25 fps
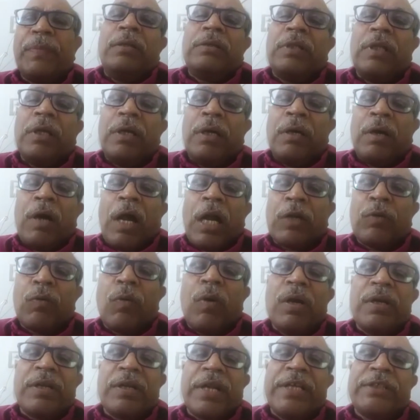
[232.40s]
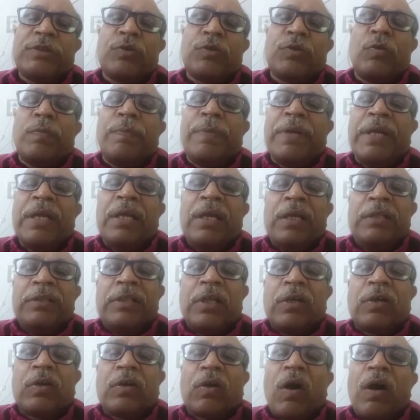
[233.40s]
The advantage would be
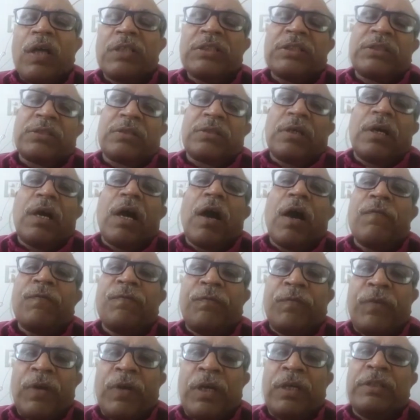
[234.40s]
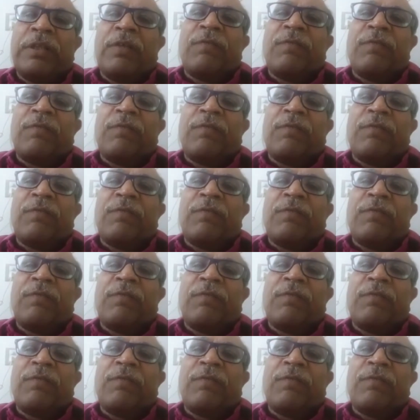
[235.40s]
the cost of uh,